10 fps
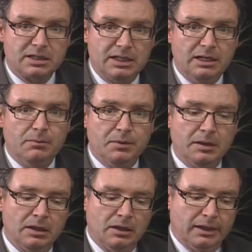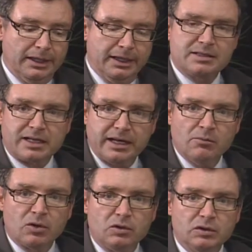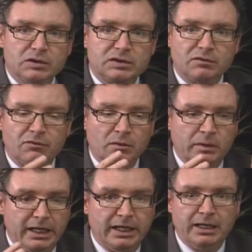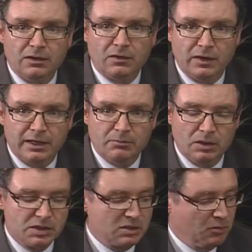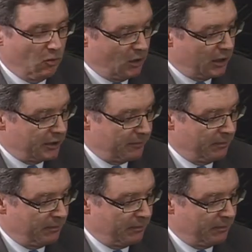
keep its chemicals from getting into that municipal water.